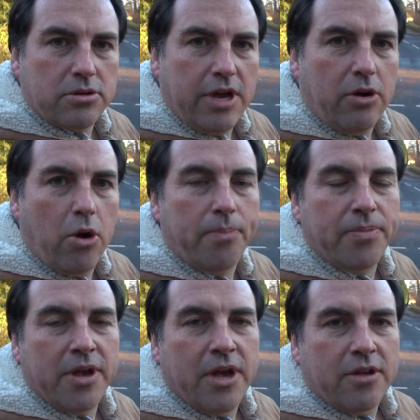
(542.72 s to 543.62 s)
care home.
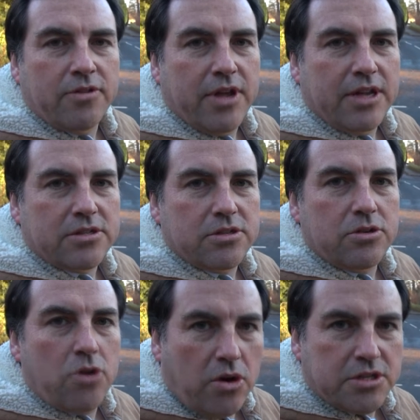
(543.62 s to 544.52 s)
So that's
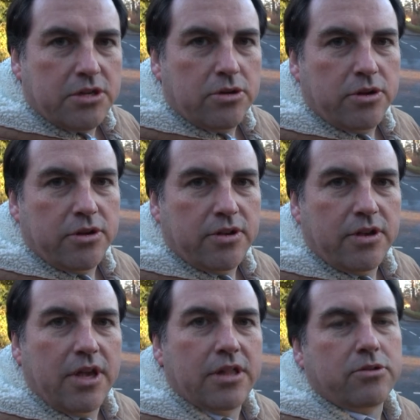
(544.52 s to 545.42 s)
not included
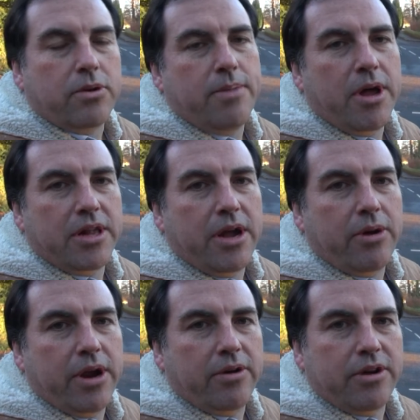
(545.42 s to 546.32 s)
in the 20 mile an
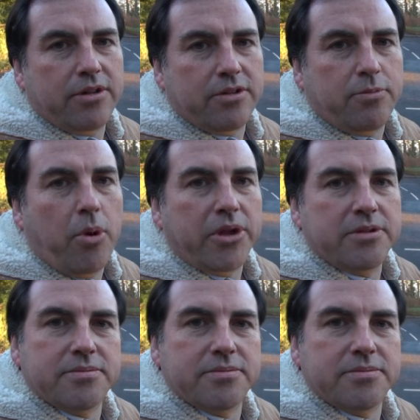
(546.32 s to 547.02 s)
hour area at this point.